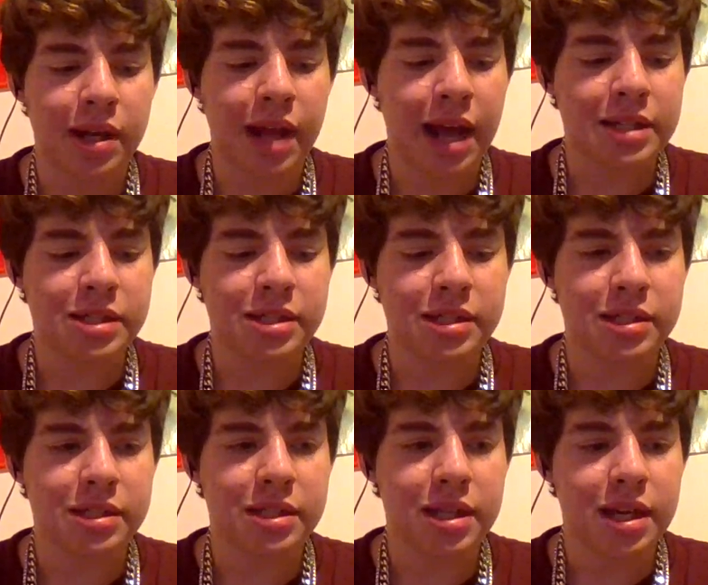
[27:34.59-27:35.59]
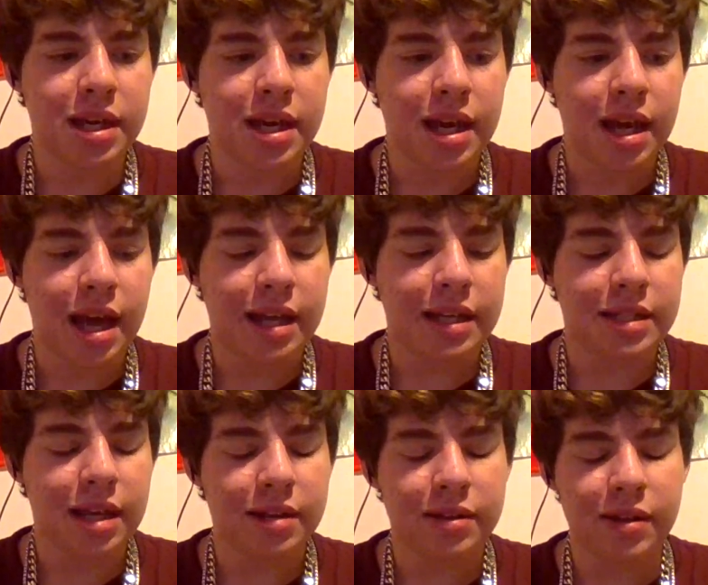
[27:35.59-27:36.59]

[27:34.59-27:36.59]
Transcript: And Ashton, I guess I don't know,